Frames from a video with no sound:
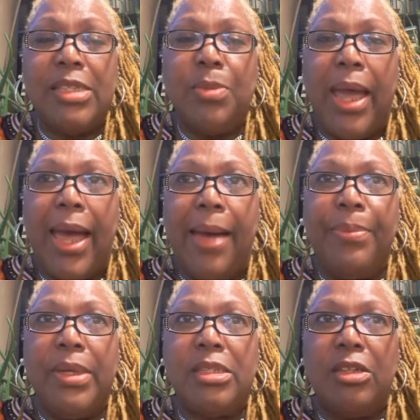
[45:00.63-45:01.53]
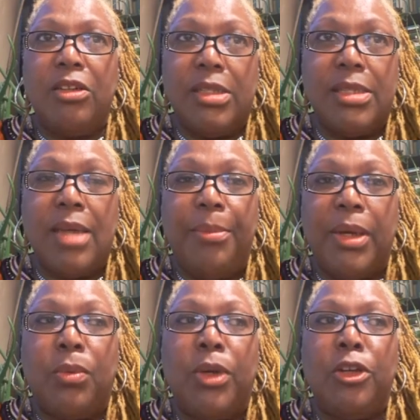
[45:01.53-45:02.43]
what happens in your
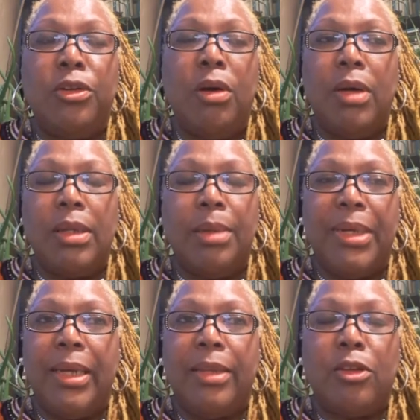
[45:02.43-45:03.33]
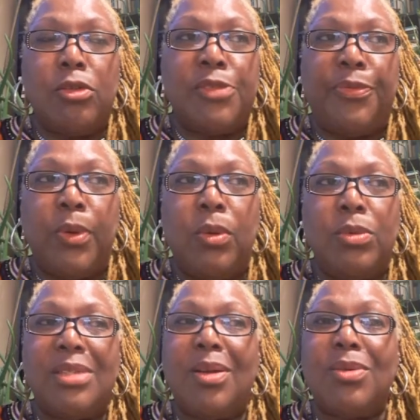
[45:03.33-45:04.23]
stomach when you don't eliminate those
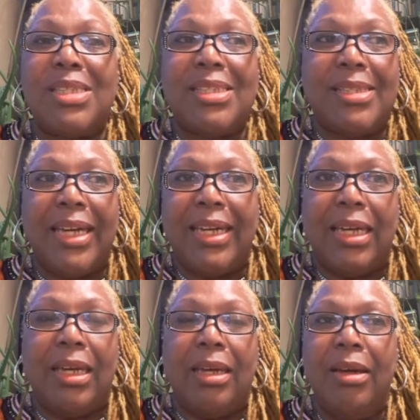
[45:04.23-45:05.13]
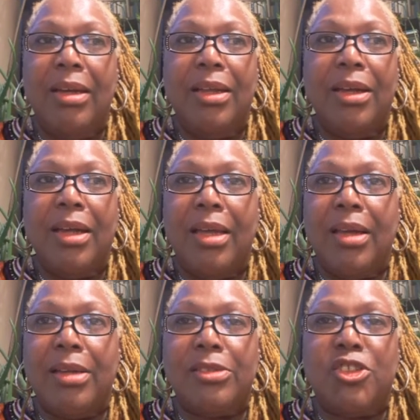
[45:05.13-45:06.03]
foods, those sticky,
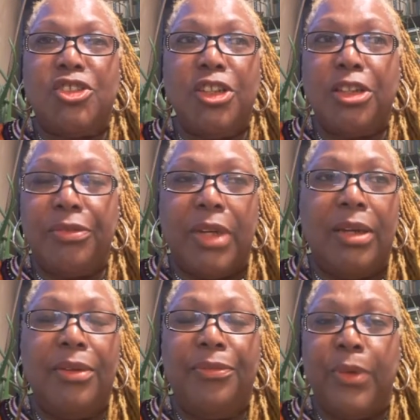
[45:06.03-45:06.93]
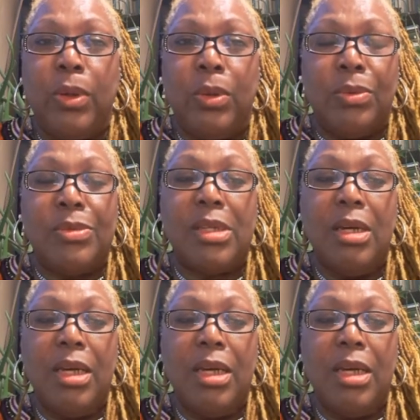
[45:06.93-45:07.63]
sugary foods.